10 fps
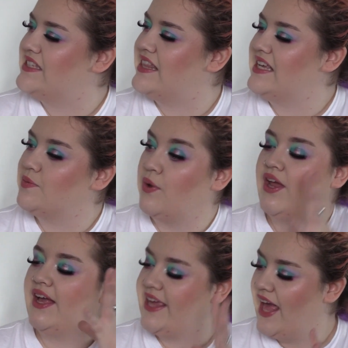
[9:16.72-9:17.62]
so this
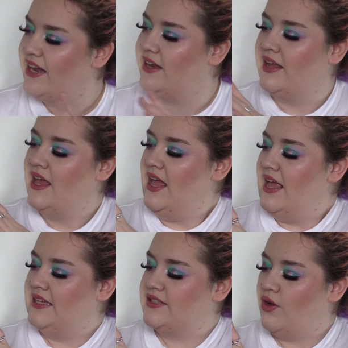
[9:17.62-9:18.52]
one, again,
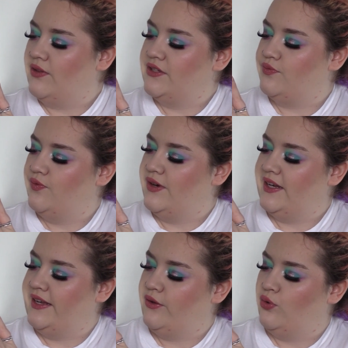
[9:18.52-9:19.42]
it's got this
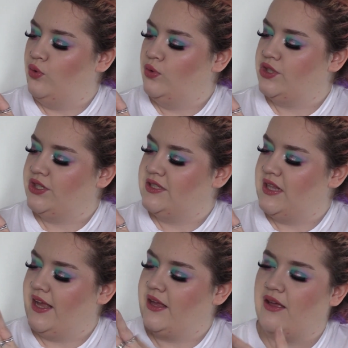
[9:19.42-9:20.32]
really gorgeous,
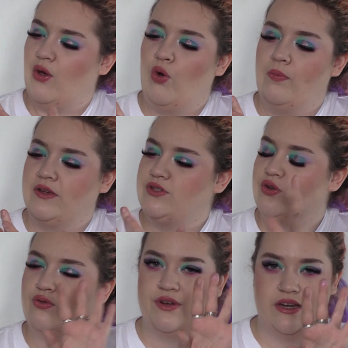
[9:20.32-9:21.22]
like
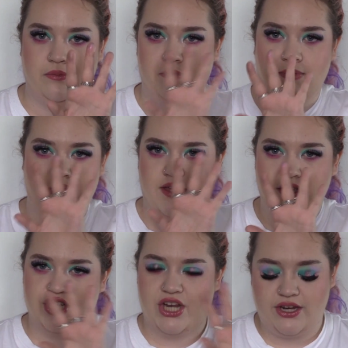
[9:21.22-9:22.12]
almost cream
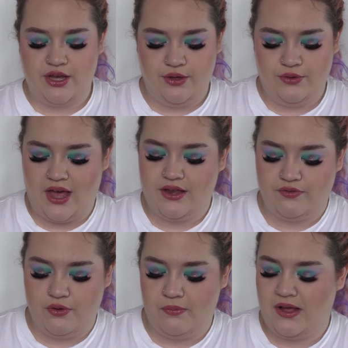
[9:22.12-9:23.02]
shadow kind
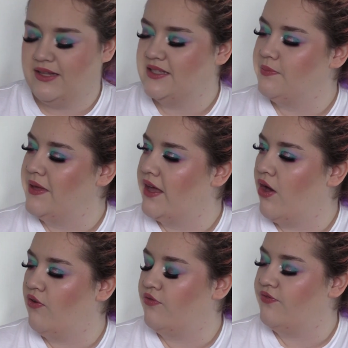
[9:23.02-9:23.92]
of reminds me
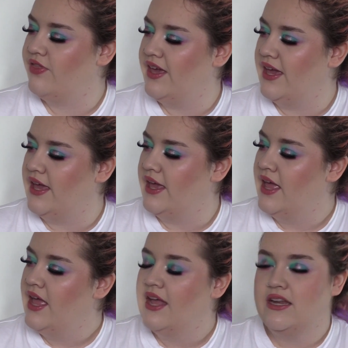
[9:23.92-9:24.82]
of the
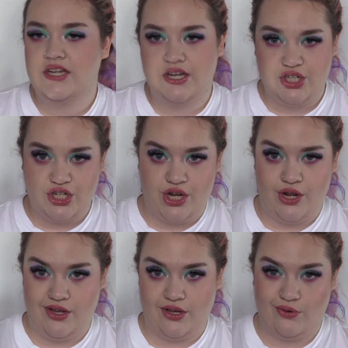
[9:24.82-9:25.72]
Natasha
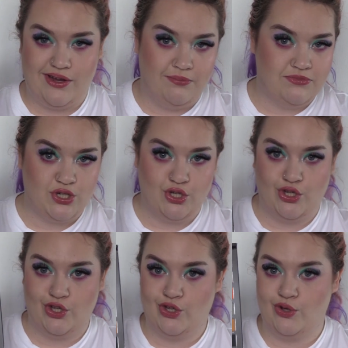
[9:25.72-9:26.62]
Denona cream
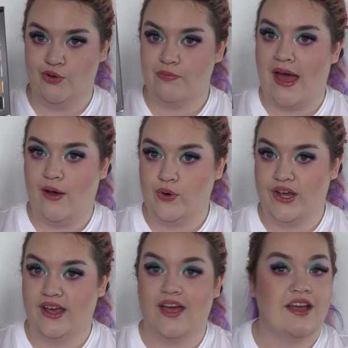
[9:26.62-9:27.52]
to
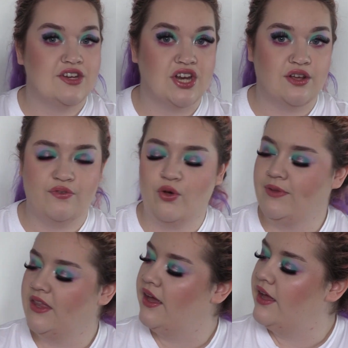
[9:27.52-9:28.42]
powder eyeshadow
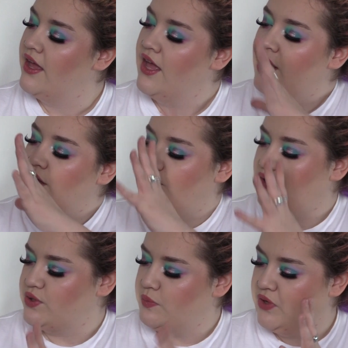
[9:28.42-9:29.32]
formula. You've
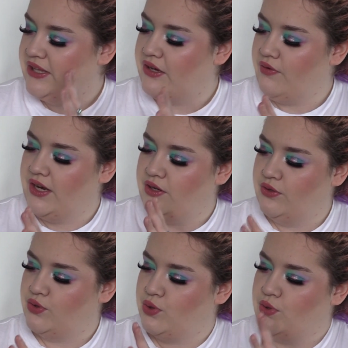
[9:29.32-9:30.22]
got some really great
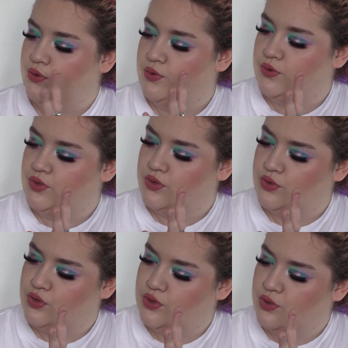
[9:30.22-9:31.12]
neutrals,
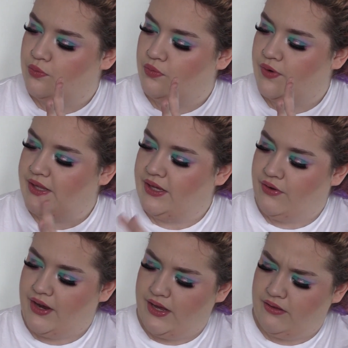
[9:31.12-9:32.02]
some really
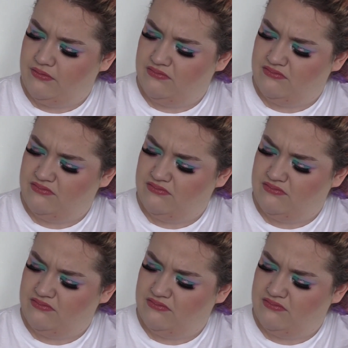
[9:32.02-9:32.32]
great...